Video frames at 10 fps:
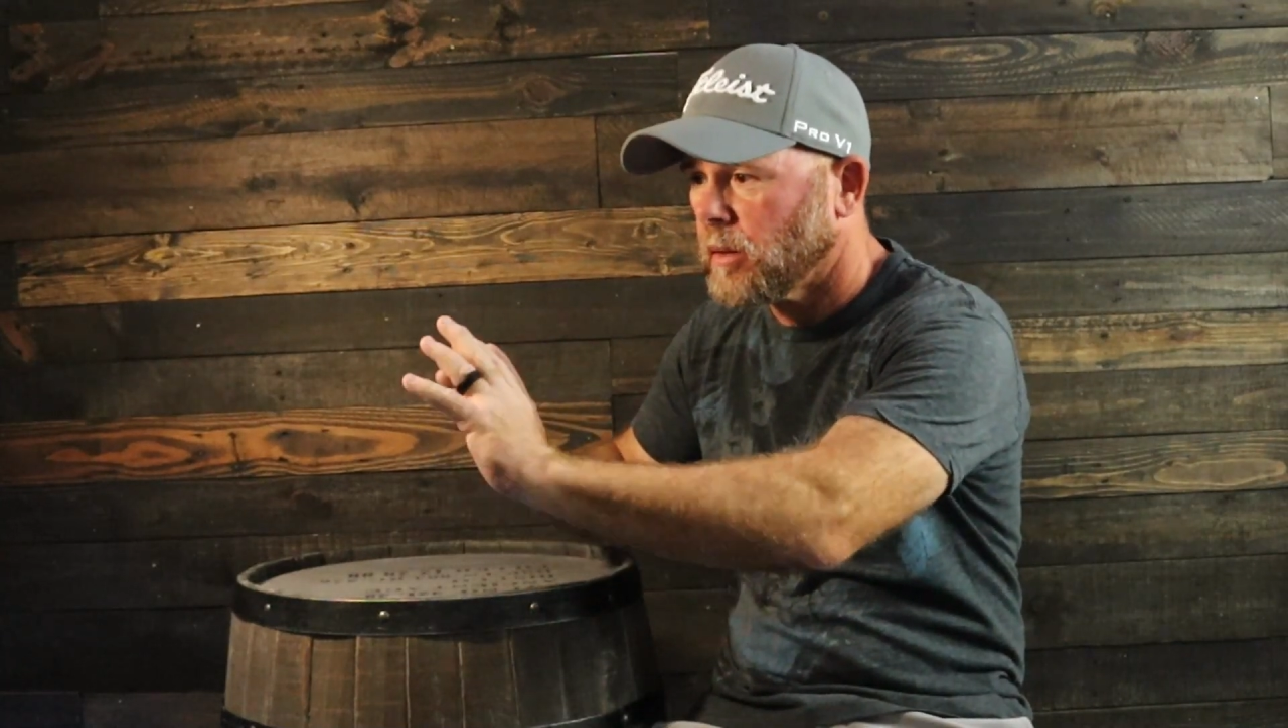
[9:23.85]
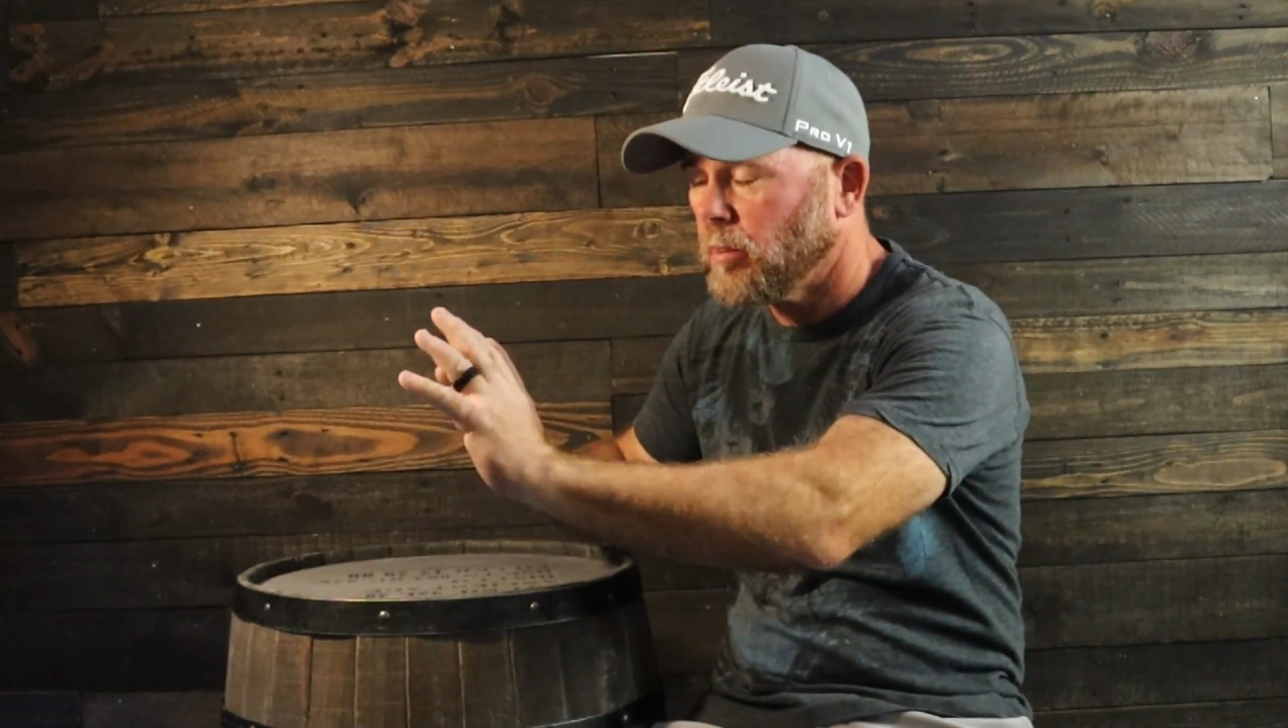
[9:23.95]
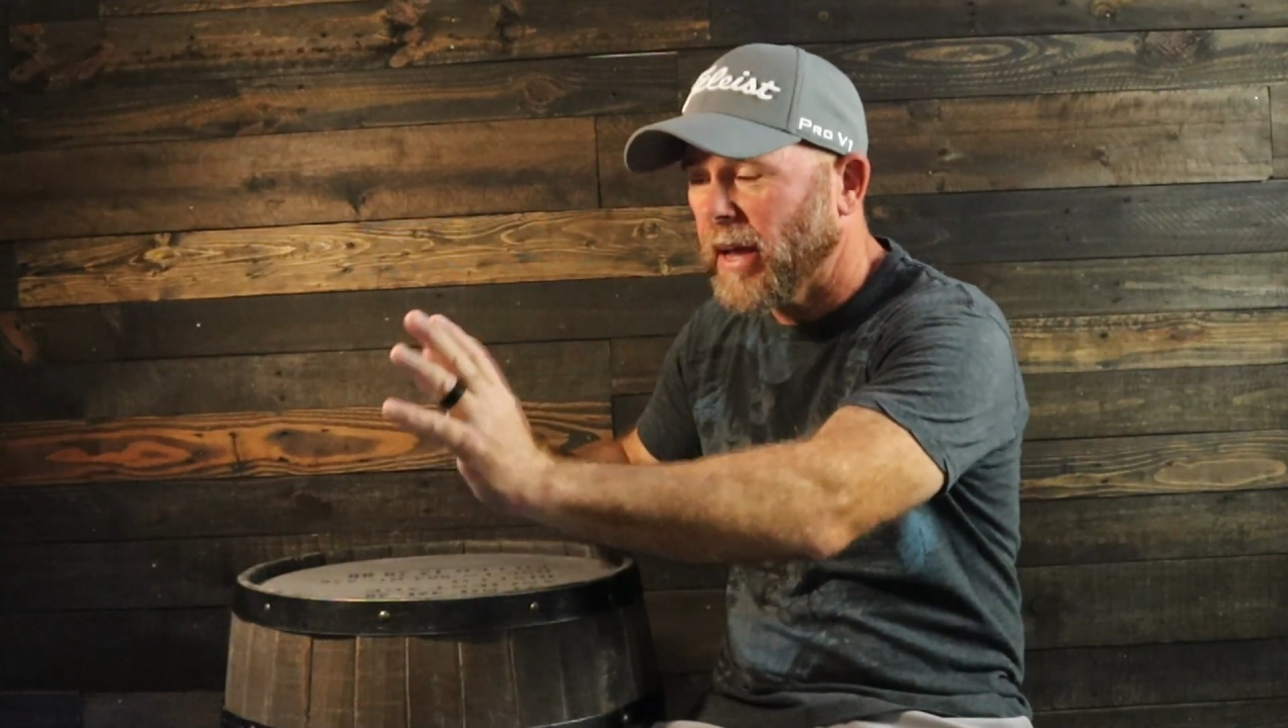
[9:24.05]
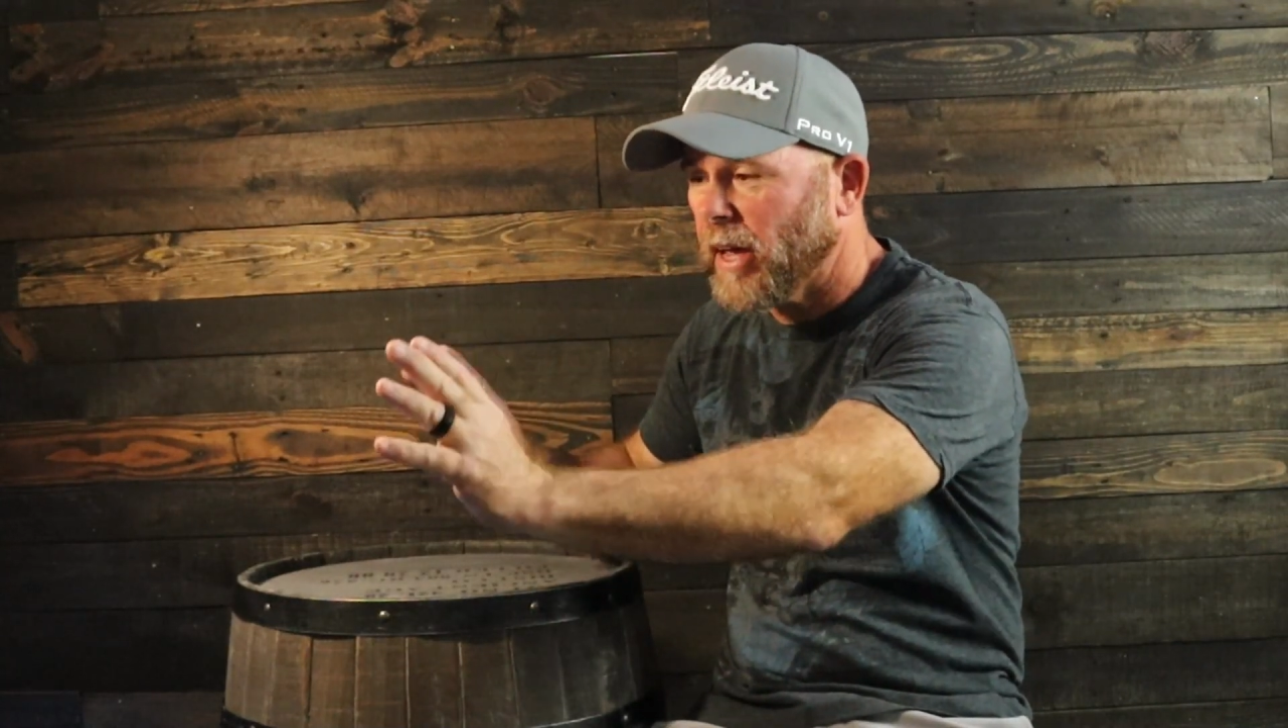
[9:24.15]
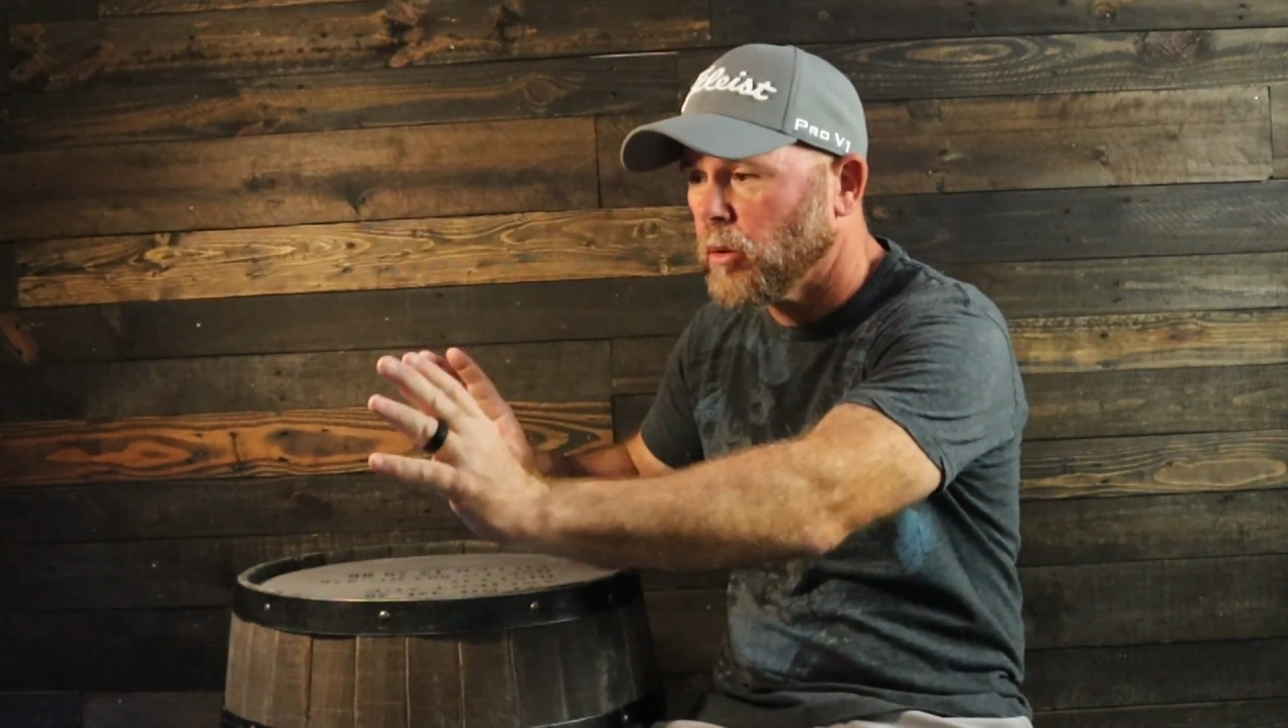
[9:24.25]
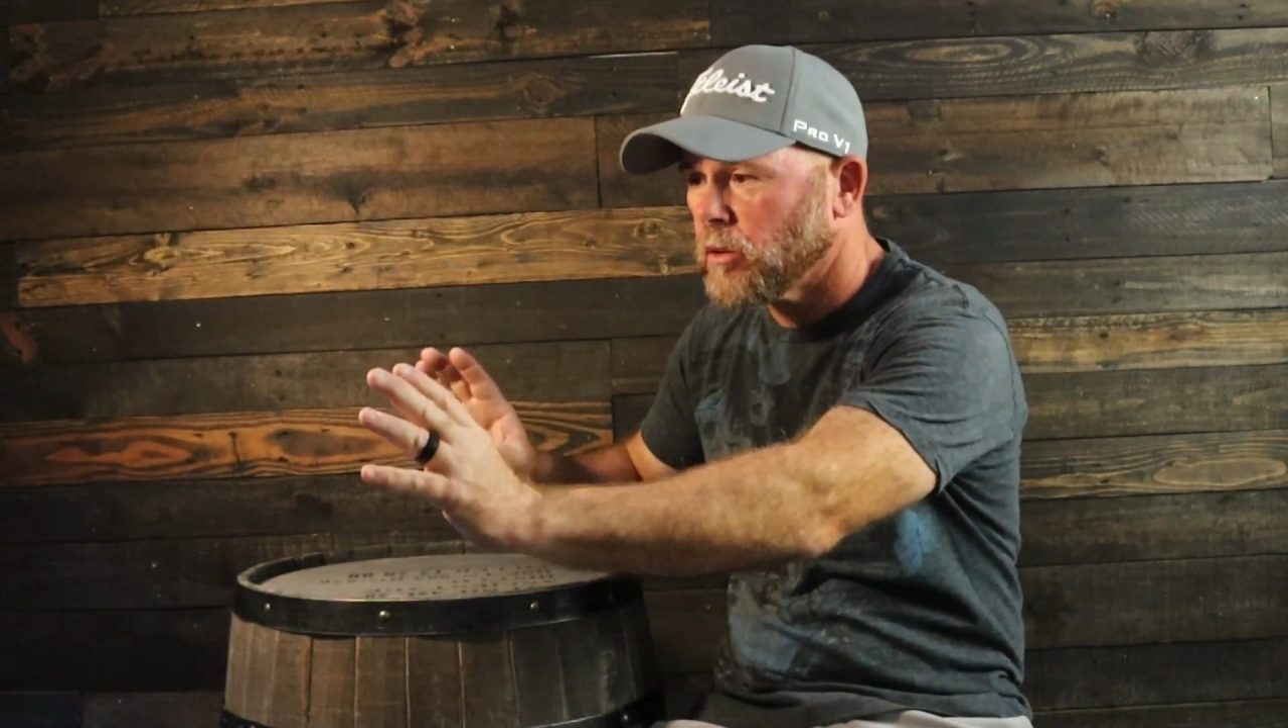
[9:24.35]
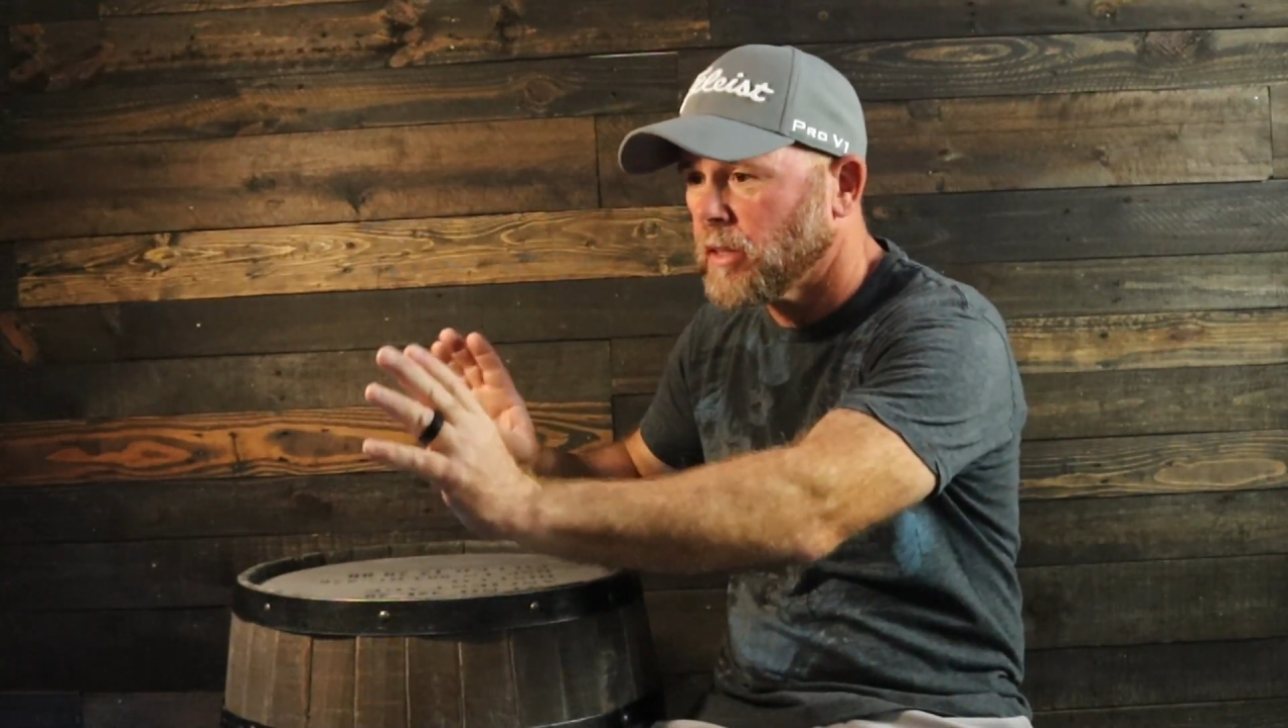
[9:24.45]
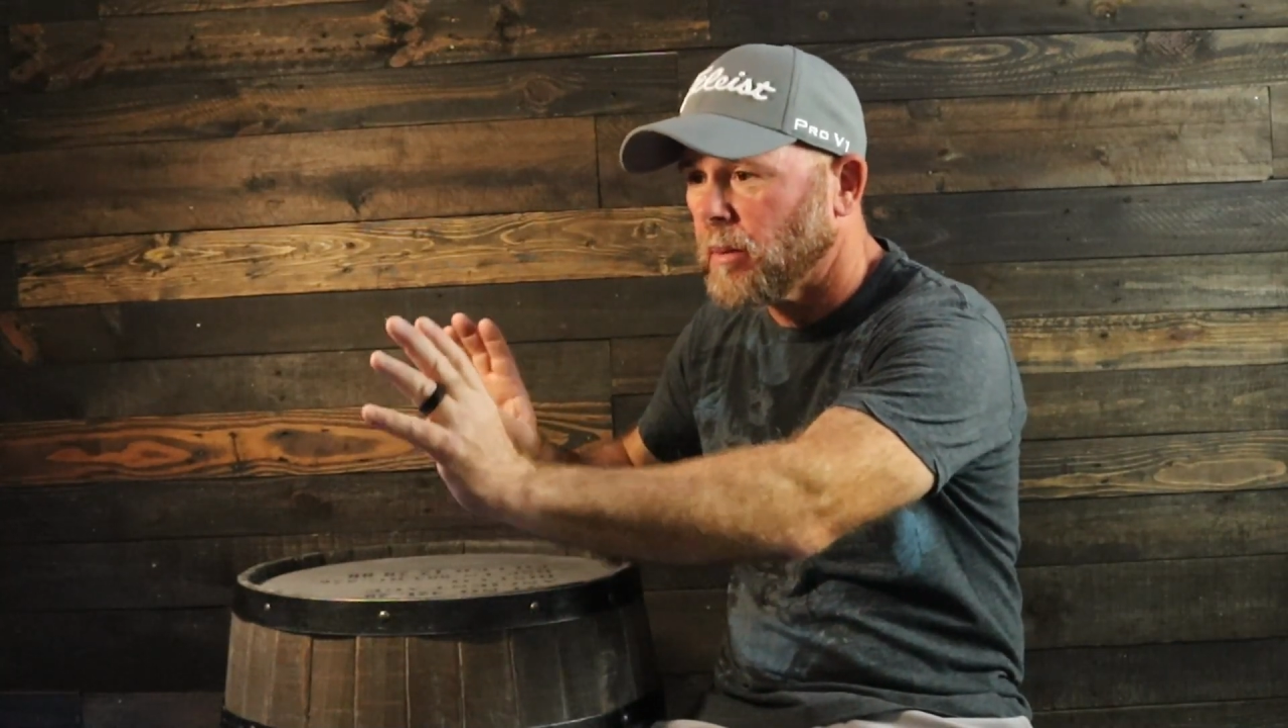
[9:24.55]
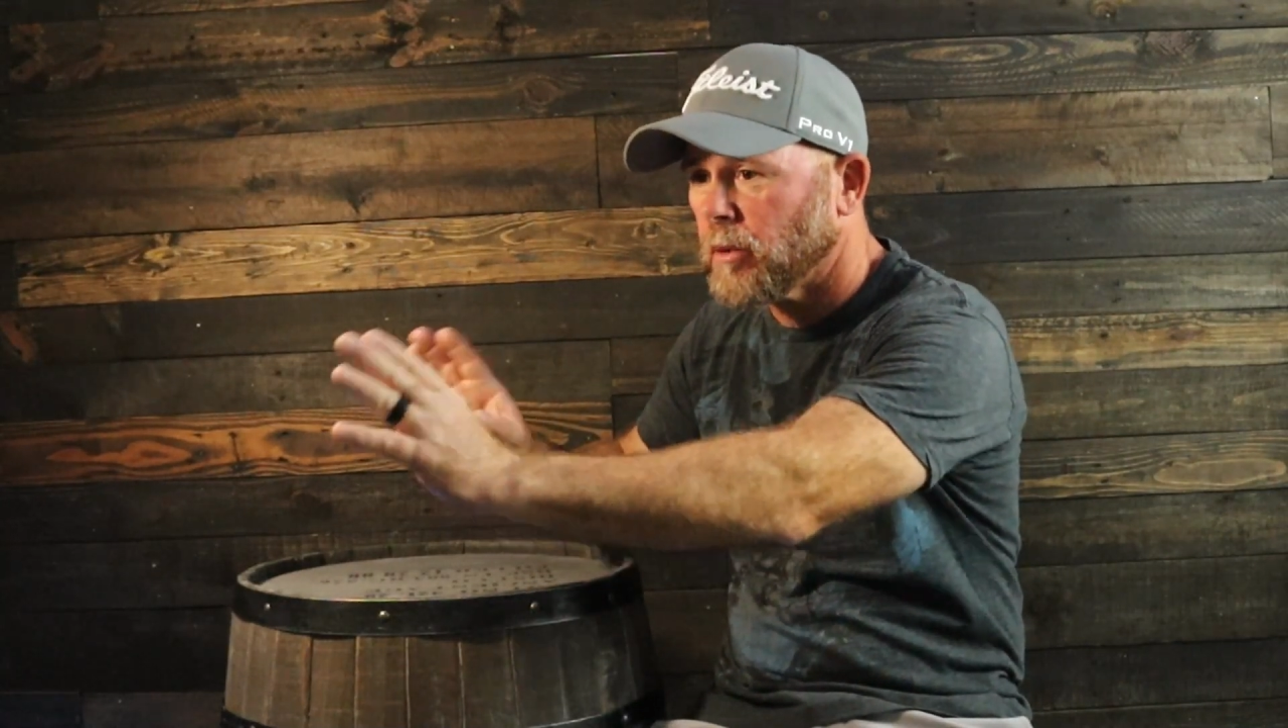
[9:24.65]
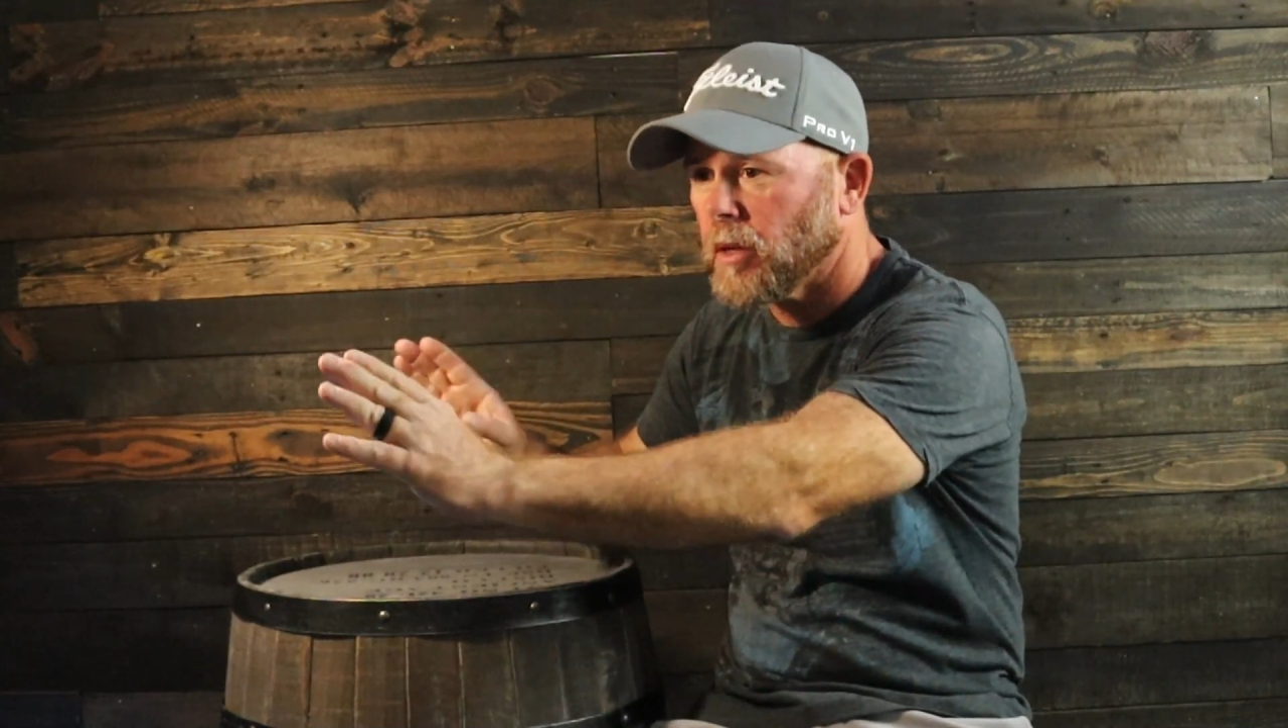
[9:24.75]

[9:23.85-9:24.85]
panels that I'm